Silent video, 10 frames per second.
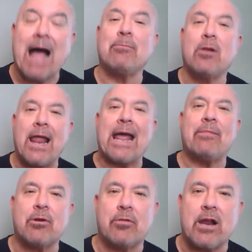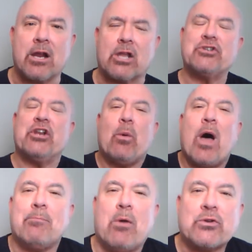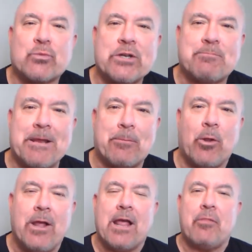I'm glad they're there, because you know what? Most rich people,